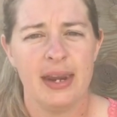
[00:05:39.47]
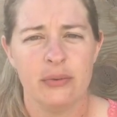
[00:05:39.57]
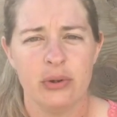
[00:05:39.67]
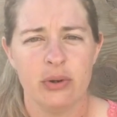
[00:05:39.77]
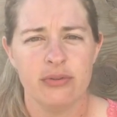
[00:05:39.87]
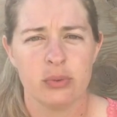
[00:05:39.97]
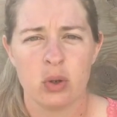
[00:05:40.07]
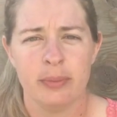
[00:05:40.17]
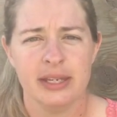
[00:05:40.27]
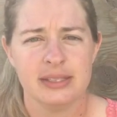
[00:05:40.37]
I don't know if
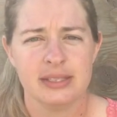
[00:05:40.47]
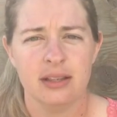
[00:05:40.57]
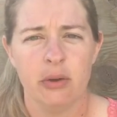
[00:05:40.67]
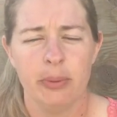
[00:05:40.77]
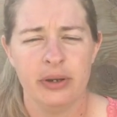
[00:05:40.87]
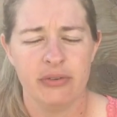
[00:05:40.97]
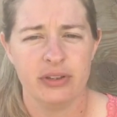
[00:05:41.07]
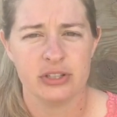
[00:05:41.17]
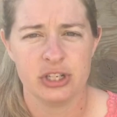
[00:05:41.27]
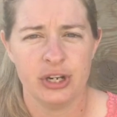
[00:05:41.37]
enrollment is still open or if
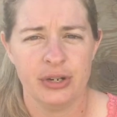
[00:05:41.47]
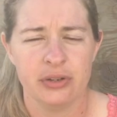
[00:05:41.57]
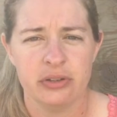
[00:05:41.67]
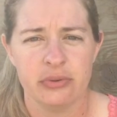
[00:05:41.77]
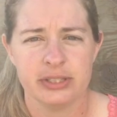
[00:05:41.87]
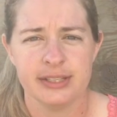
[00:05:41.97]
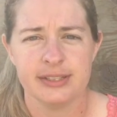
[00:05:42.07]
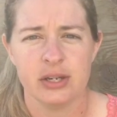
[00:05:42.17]
they're starting to close it.